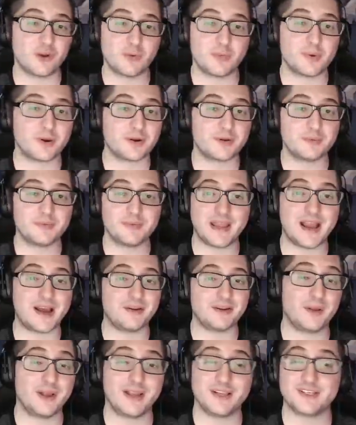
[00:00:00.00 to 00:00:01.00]
burn him down,
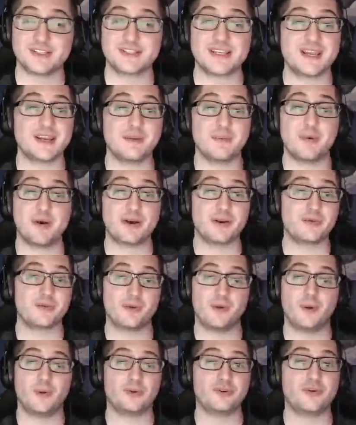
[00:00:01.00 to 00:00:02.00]
and just get in a party with a
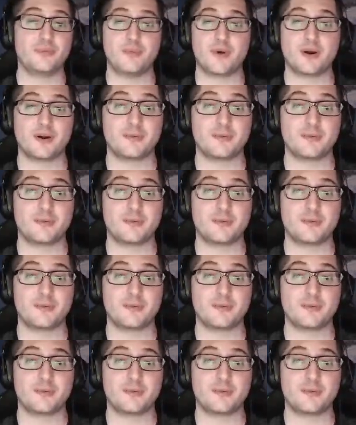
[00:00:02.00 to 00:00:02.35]
wholesome barter